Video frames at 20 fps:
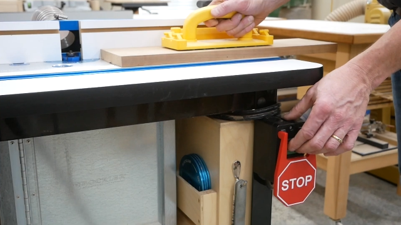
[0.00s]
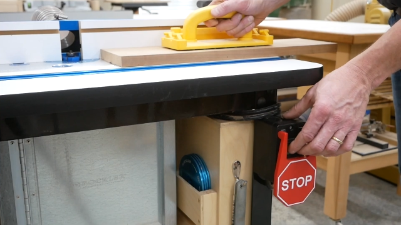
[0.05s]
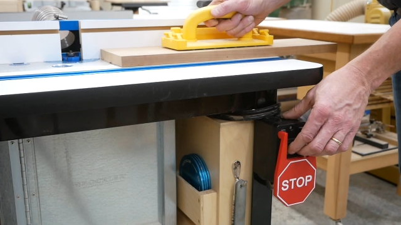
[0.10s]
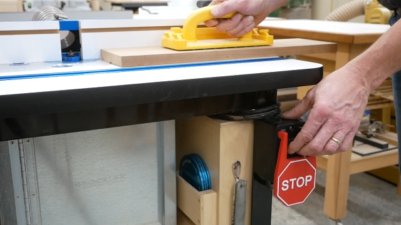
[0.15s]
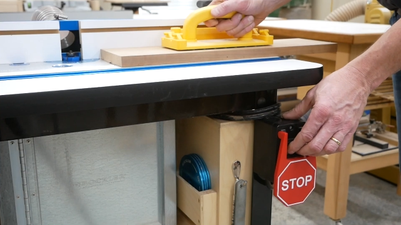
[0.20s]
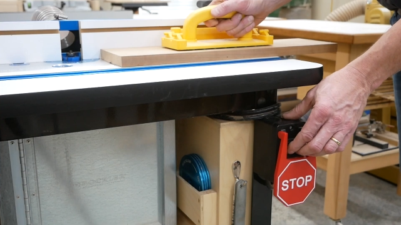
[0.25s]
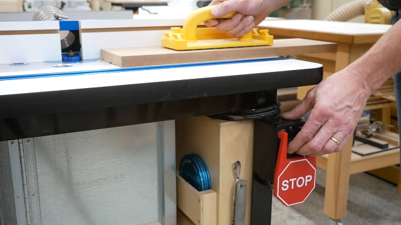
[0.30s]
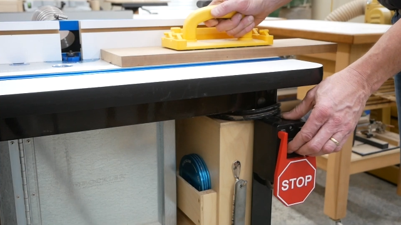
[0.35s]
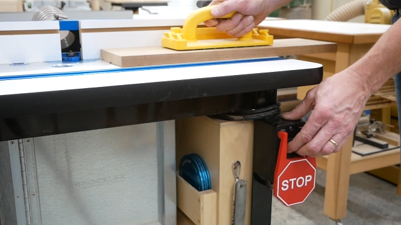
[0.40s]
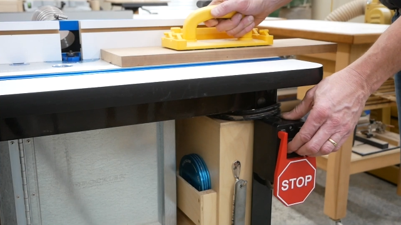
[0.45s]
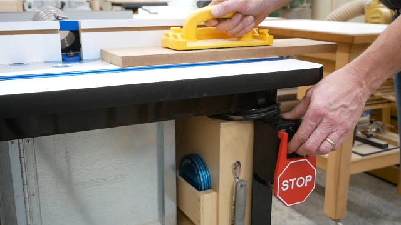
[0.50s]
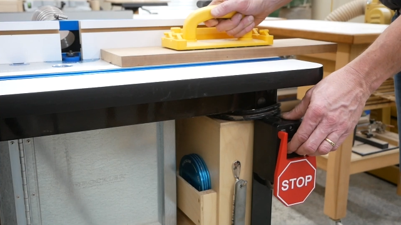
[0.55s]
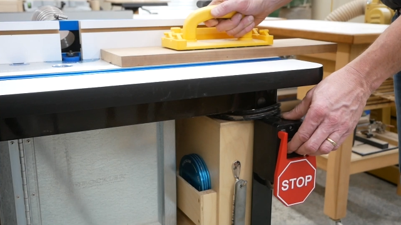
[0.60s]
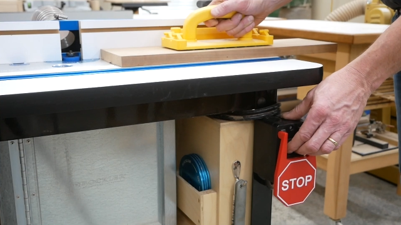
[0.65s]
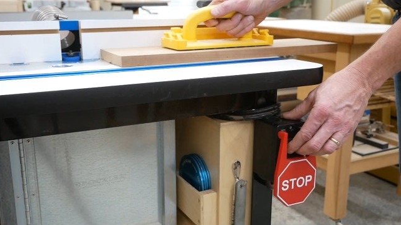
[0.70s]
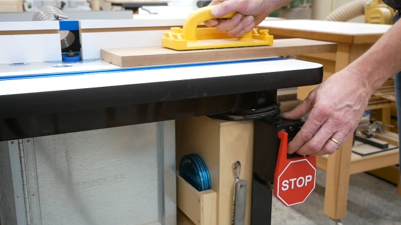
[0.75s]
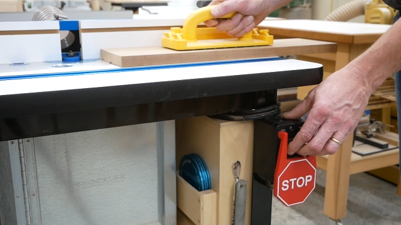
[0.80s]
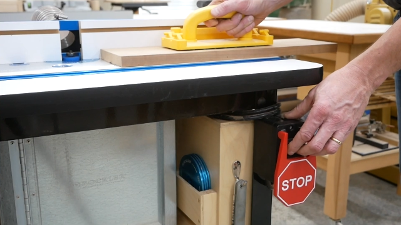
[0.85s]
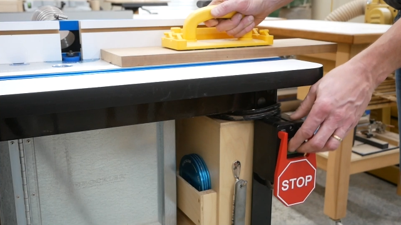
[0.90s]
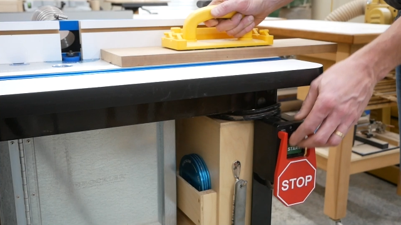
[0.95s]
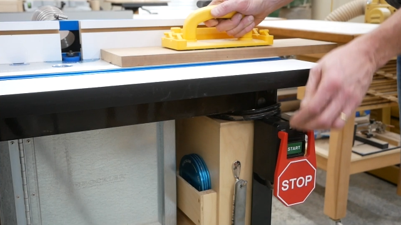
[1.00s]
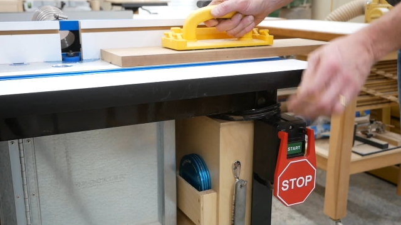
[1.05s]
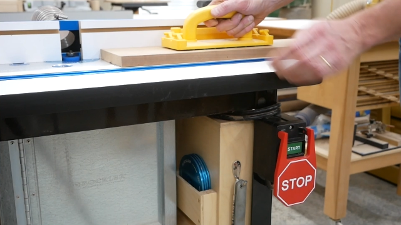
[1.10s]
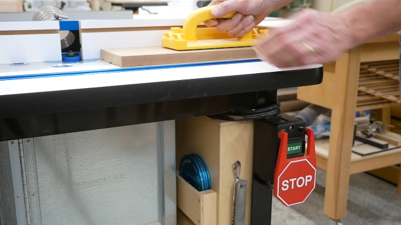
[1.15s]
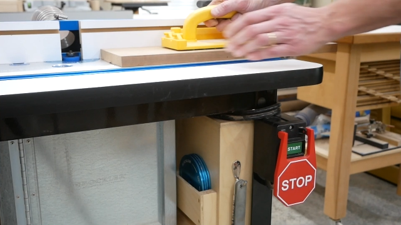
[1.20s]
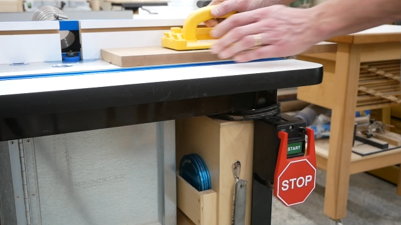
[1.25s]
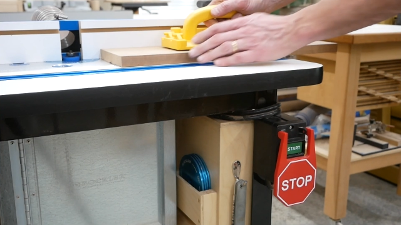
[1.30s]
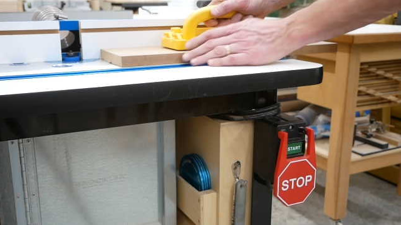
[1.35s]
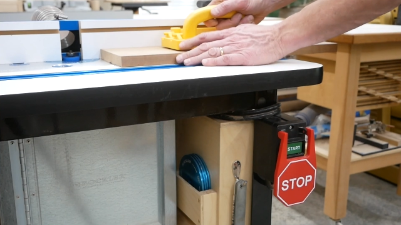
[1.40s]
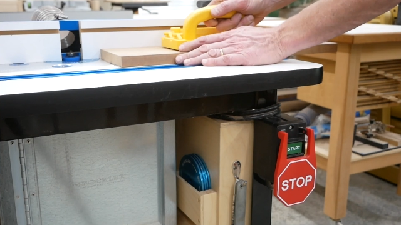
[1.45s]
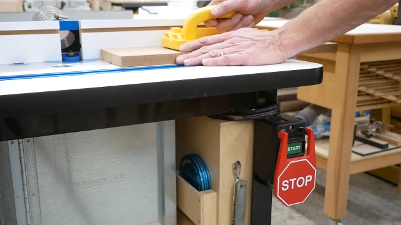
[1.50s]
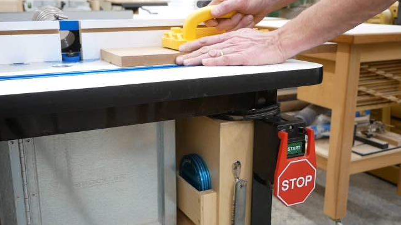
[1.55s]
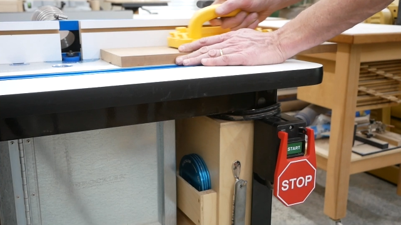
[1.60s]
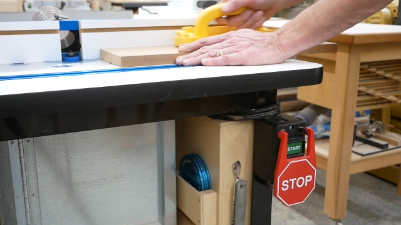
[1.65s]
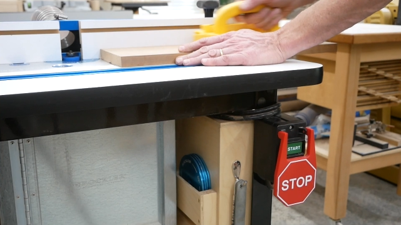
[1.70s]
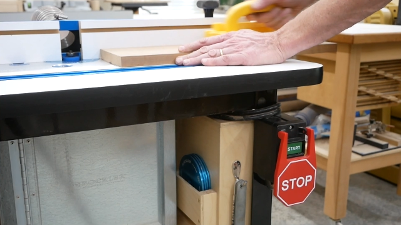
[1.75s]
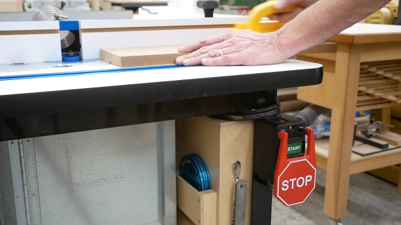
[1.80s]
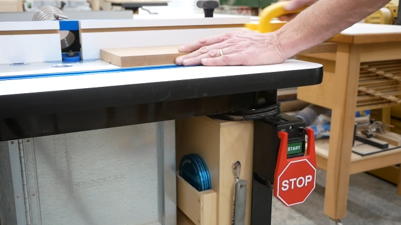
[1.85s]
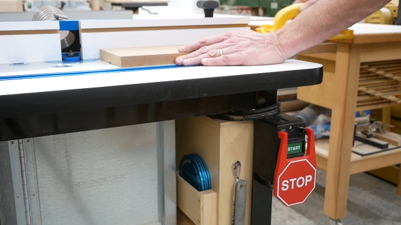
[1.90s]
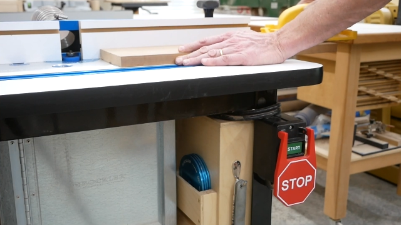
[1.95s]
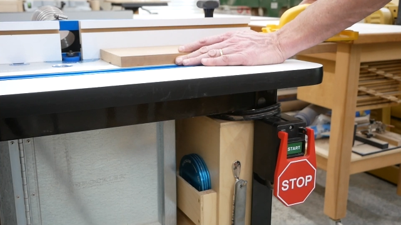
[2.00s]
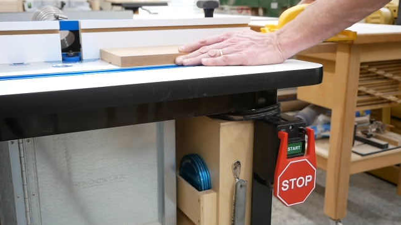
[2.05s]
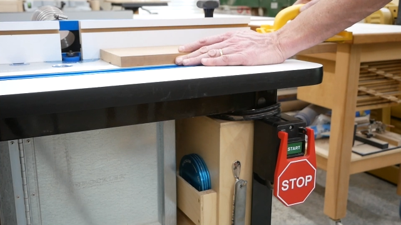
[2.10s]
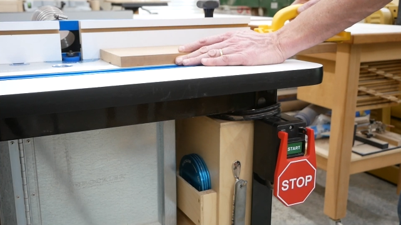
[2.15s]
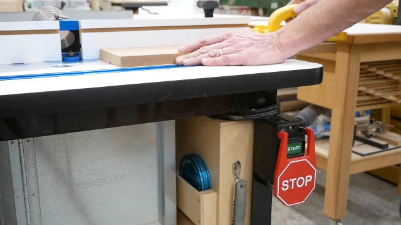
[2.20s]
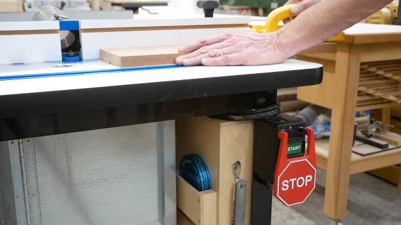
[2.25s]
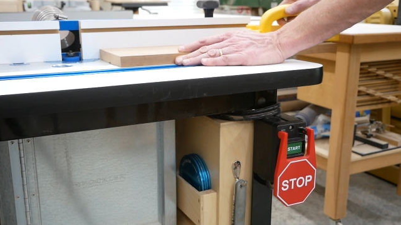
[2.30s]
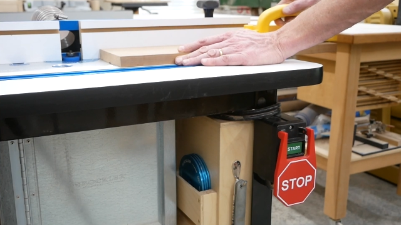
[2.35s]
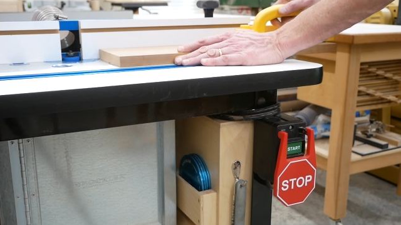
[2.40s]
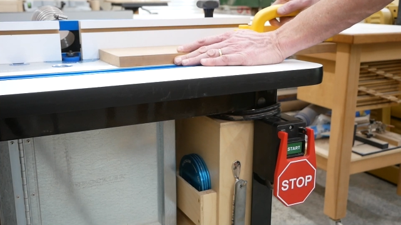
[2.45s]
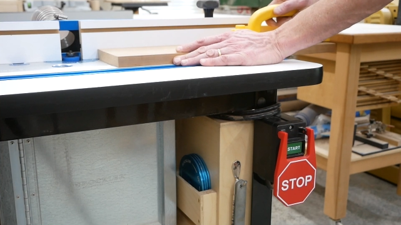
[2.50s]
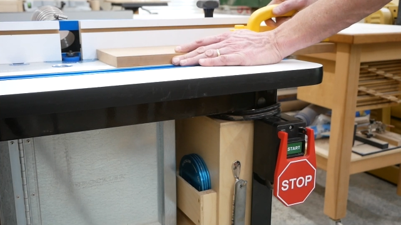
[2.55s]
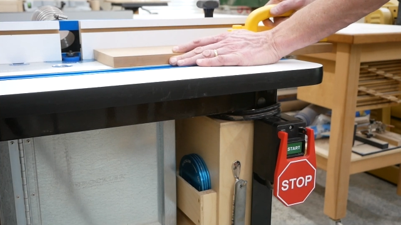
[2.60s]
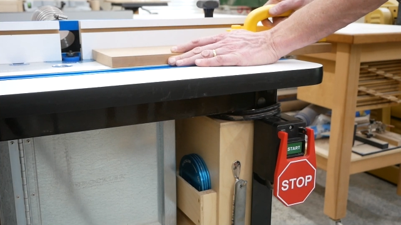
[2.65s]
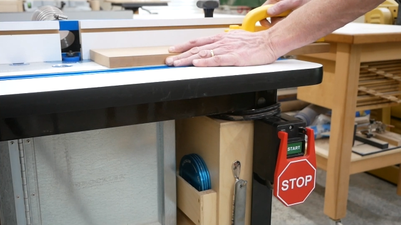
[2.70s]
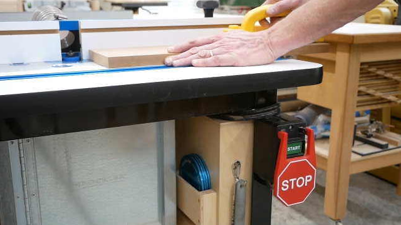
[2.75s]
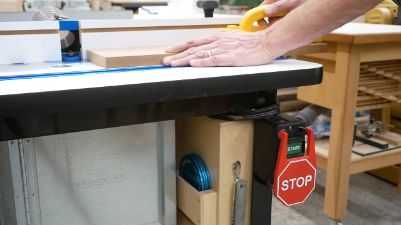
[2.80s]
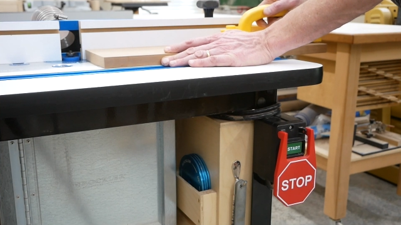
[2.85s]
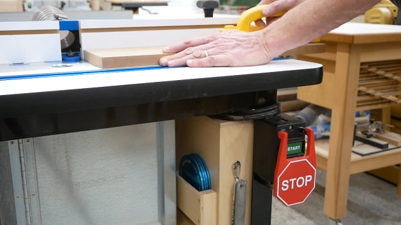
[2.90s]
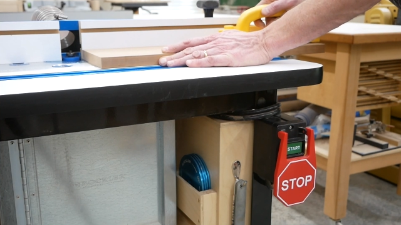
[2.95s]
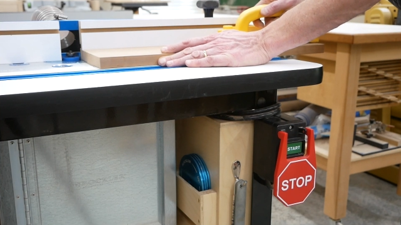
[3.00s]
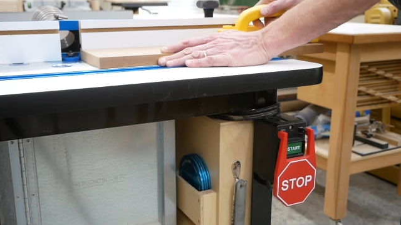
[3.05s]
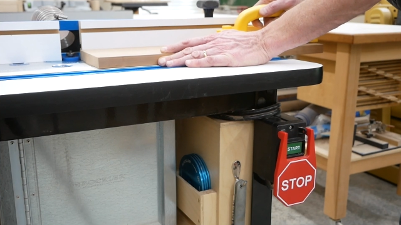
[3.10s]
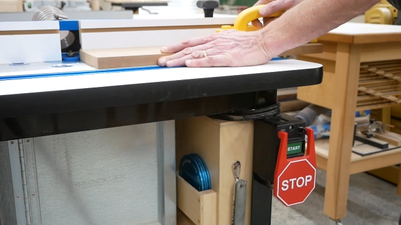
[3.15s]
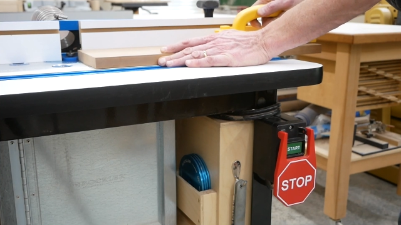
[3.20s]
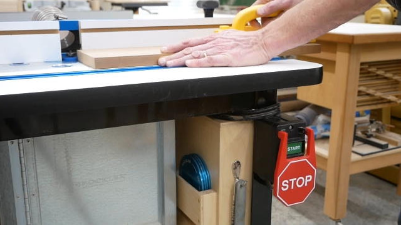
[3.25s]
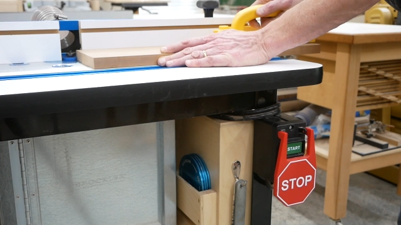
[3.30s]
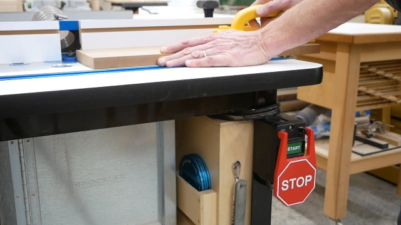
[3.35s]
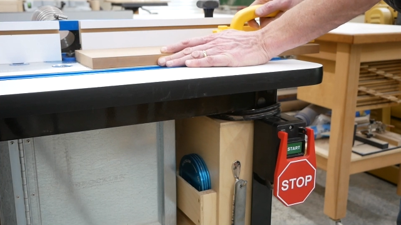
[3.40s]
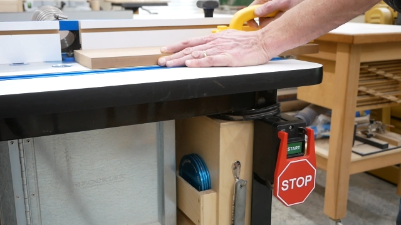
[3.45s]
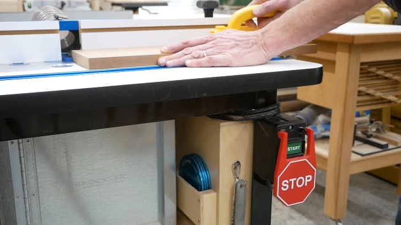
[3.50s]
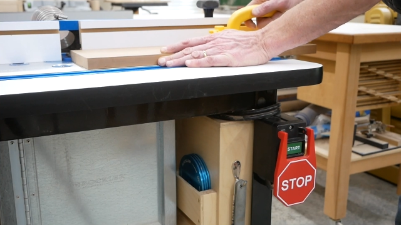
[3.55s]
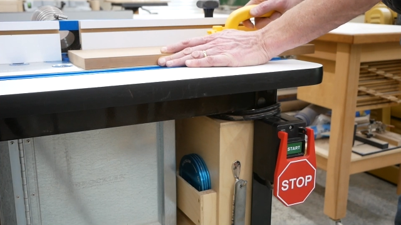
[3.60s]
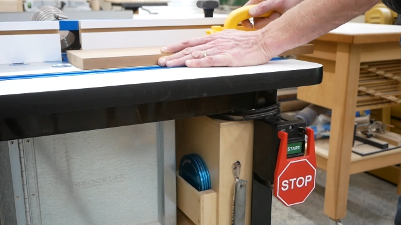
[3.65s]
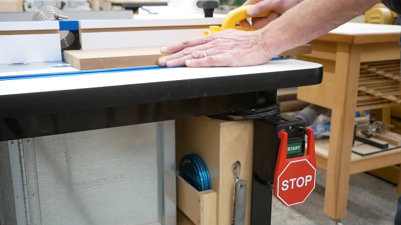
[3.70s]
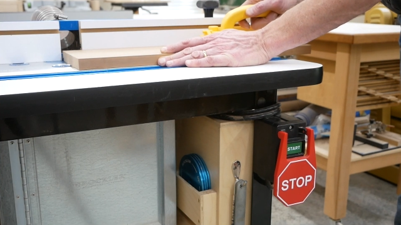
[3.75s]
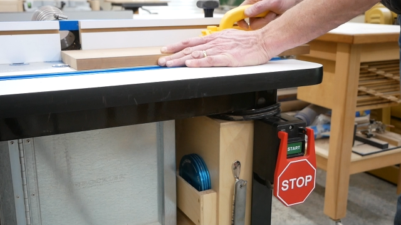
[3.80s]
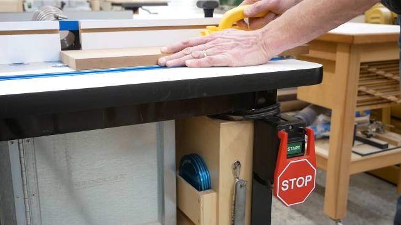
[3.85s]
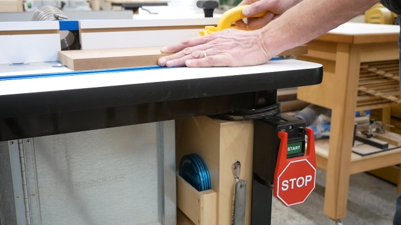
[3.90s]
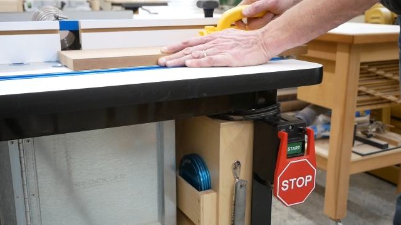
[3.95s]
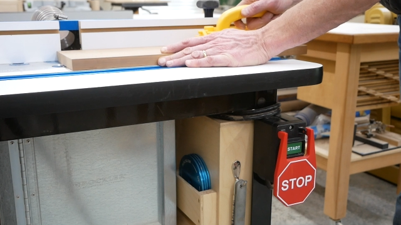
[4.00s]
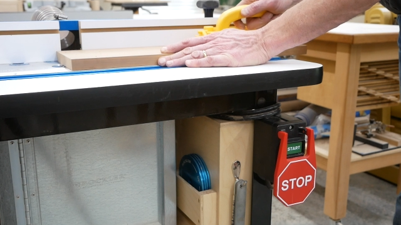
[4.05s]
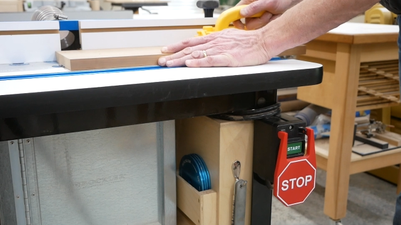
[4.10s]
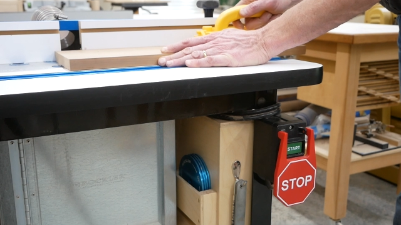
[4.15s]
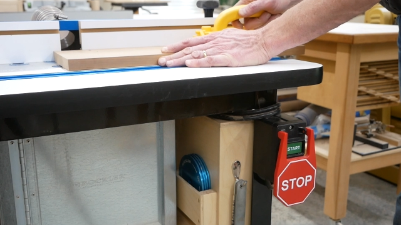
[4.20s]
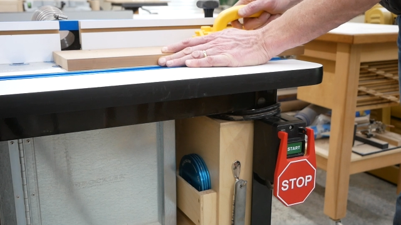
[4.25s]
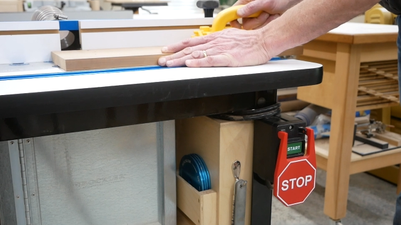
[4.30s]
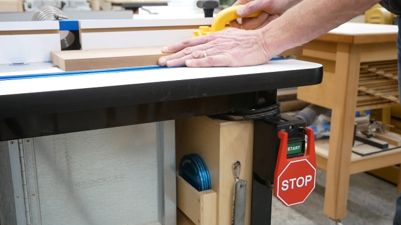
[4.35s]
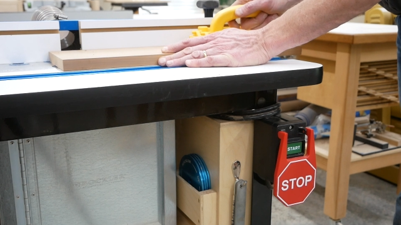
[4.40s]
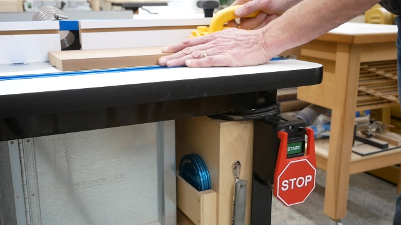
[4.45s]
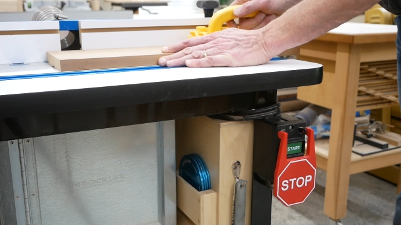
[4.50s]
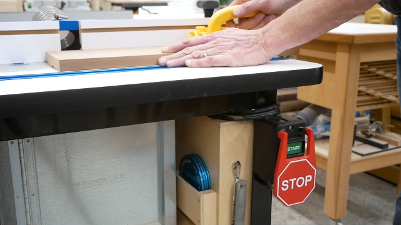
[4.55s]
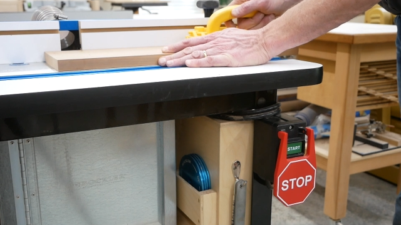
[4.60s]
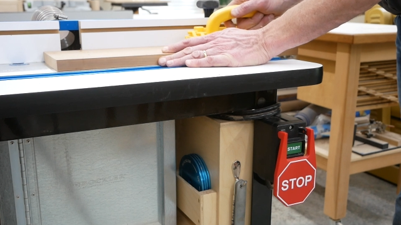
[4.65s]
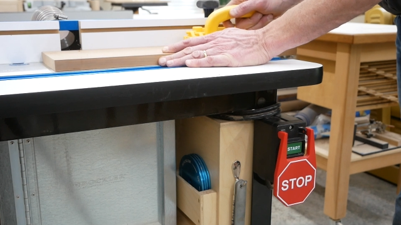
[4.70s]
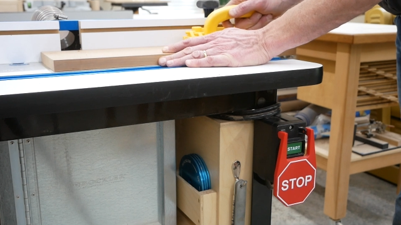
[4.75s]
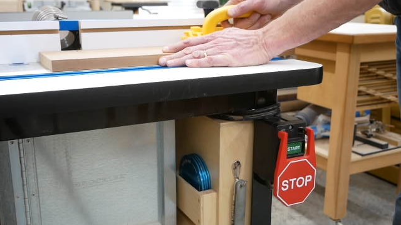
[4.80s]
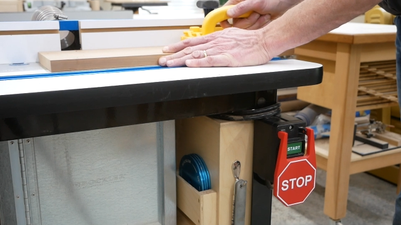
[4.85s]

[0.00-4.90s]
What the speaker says: No face is visible, so there are no lips to read.